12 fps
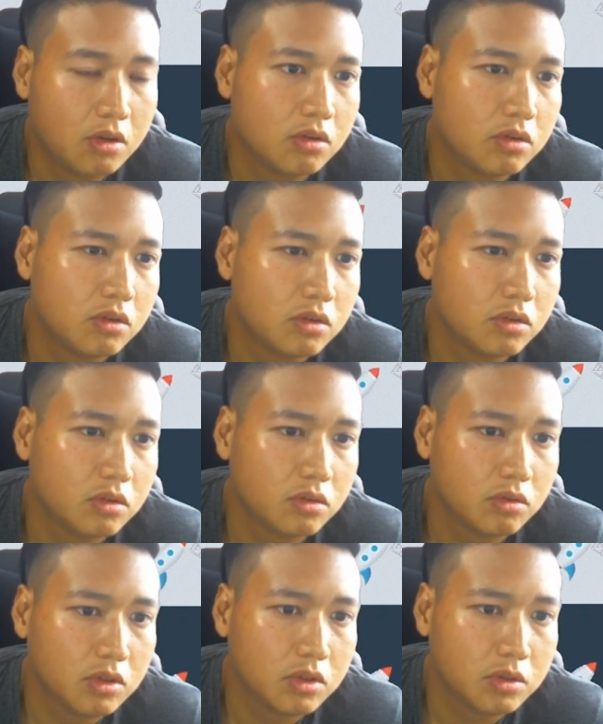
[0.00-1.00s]
So
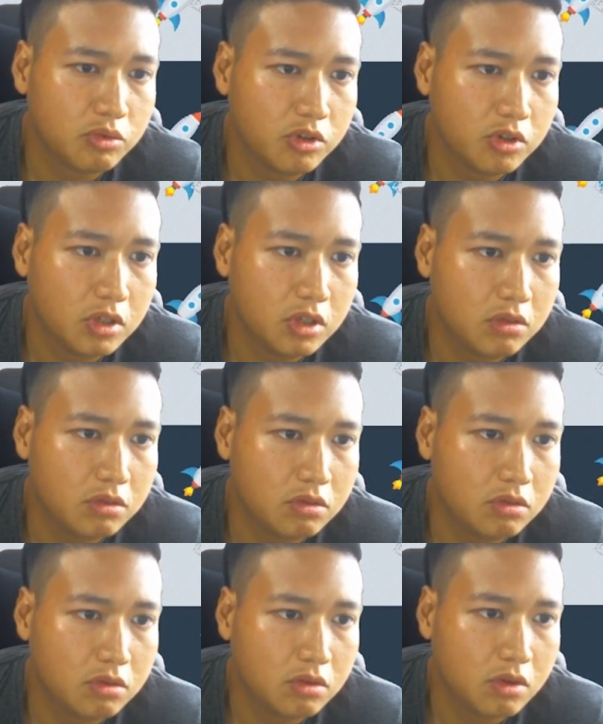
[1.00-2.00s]
this is pretty neat.
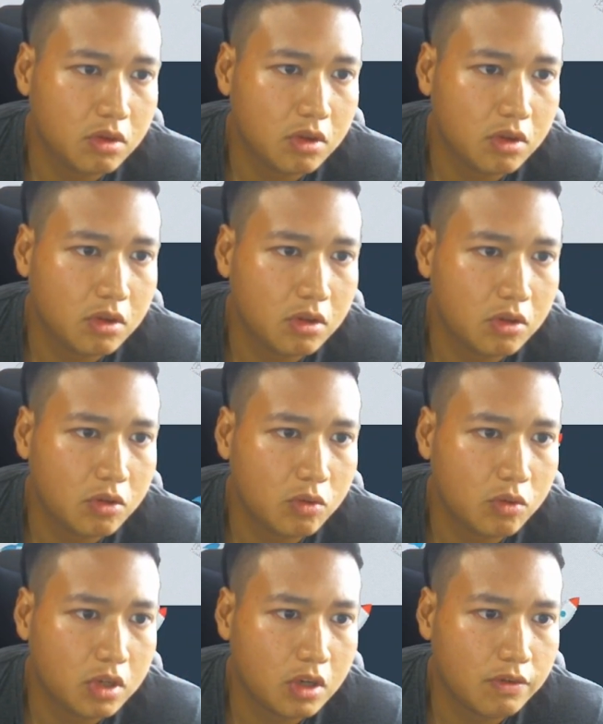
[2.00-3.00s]
And you
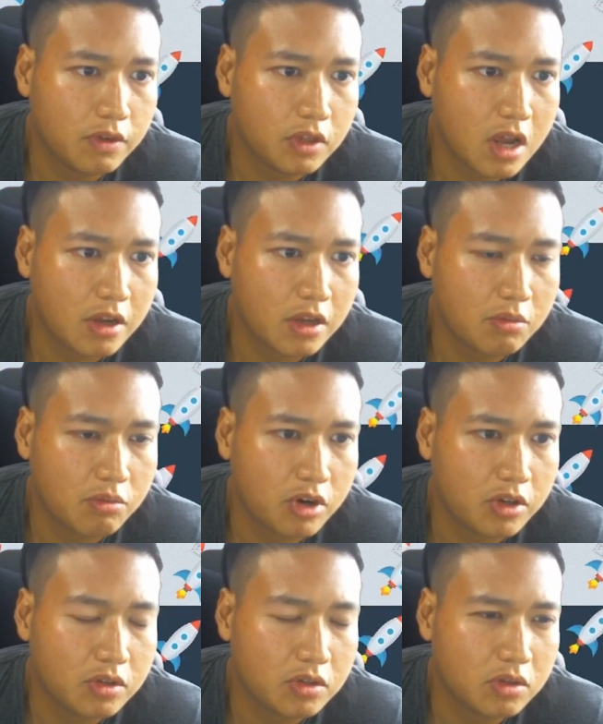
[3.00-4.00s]
also have a target price.
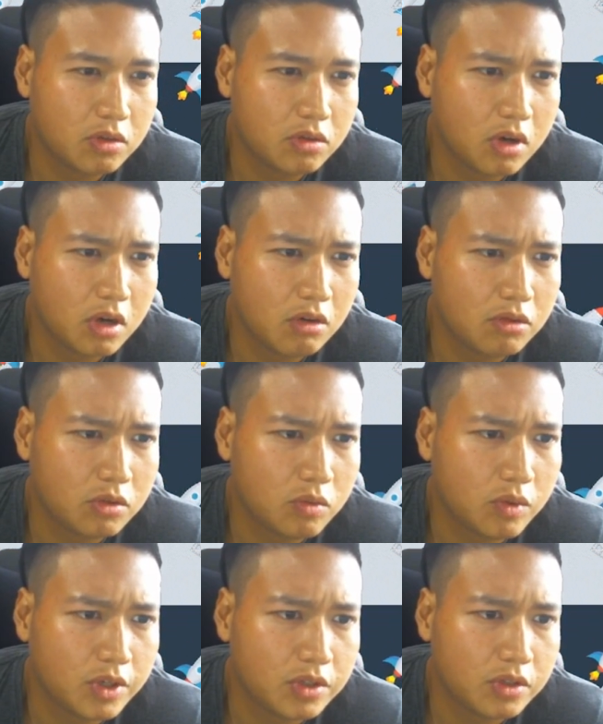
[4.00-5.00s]
So how this
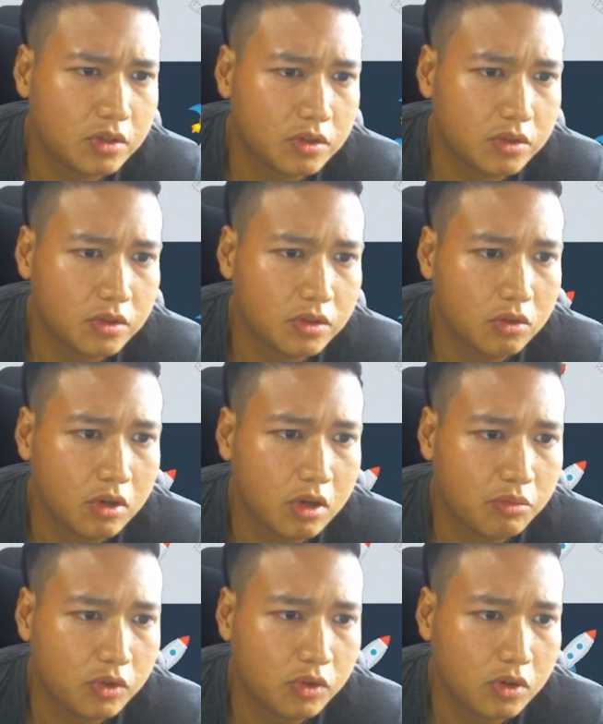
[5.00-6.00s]
works is you can
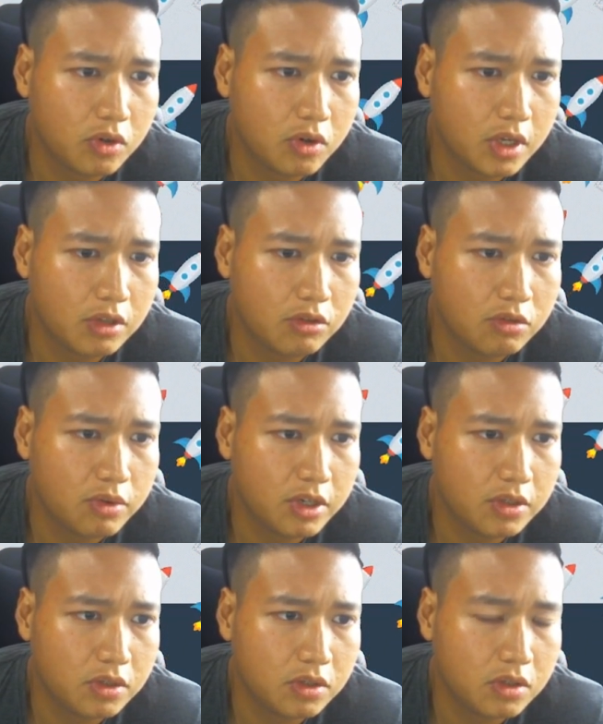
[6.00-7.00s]
put your entry
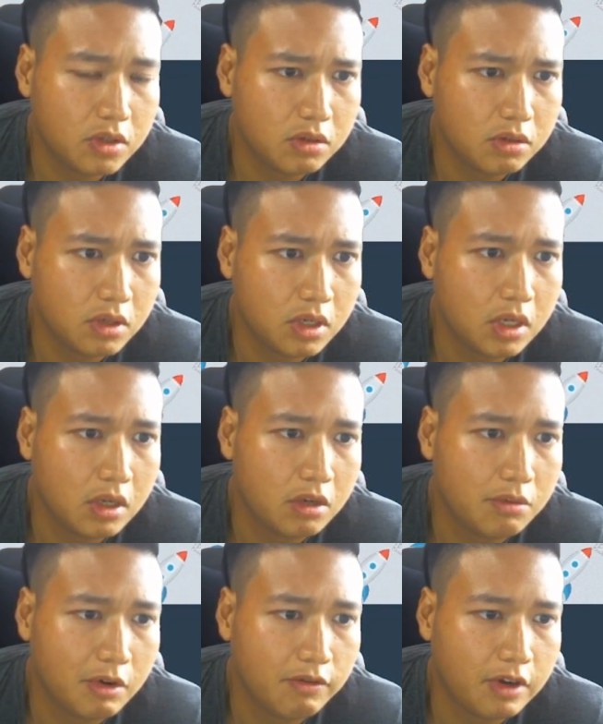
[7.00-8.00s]
price in here, the
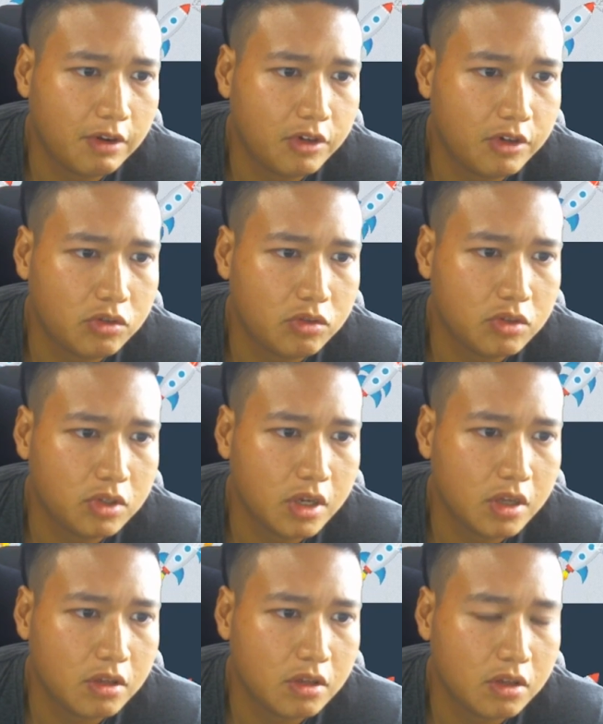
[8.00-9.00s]
amount of leverage used,
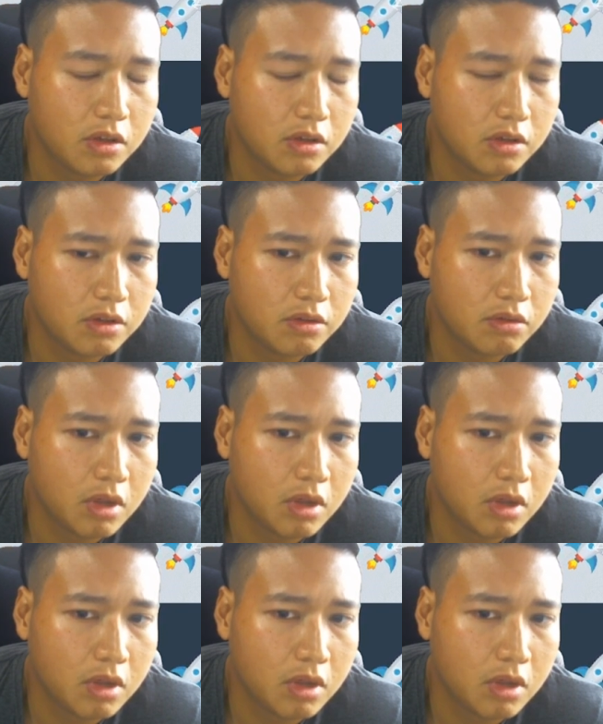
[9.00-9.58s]
and the